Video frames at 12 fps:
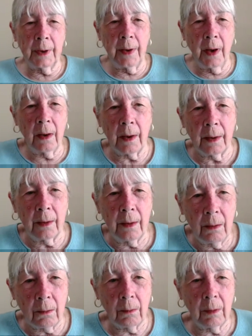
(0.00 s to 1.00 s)
not.
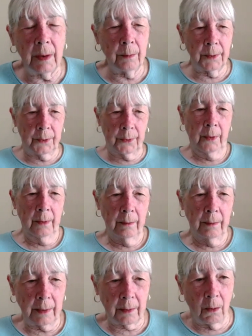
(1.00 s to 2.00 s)
No, he was
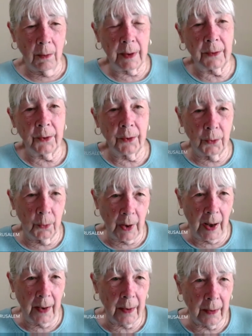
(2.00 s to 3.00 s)
not going to do
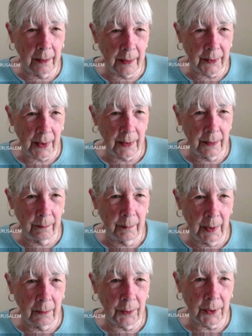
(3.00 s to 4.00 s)
that. As I
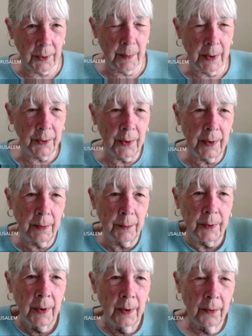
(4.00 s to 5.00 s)
just mentioned,
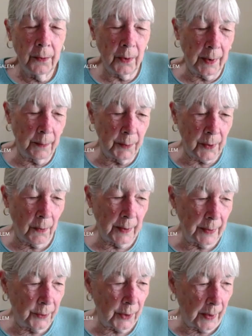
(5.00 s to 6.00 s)
thought he was
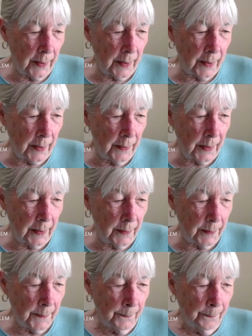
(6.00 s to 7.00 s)
going to China
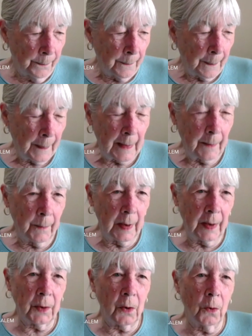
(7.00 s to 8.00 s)
and get
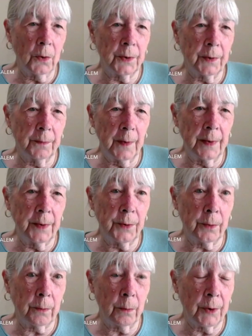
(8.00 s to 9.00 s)
the gold to fund a
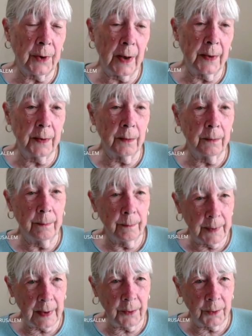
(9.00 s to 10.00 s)
crusade to
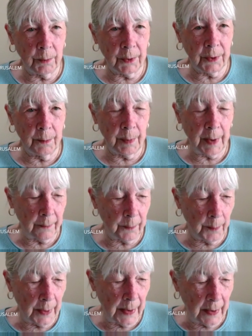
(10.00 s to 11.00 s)
take Jerusalem back
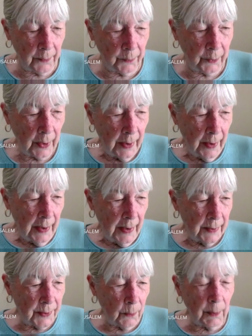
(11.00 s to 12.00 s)
from the natives.
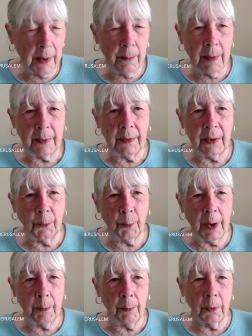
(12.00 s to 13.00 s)
And so when he met these
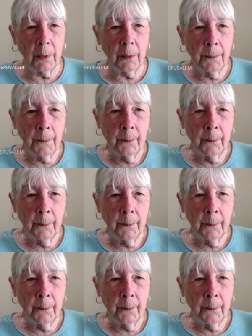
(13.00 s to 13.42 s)
people,